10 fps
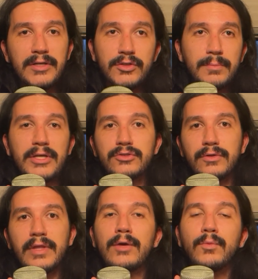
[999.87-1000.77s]
and you can make
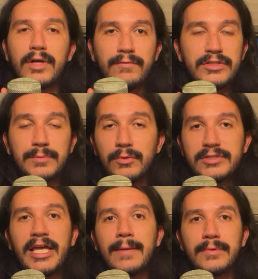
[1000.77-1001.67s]
sure that whatever is supposed
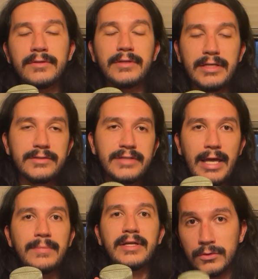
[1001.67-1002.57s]
to happen is
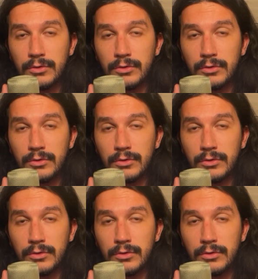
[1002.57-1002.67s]
happening.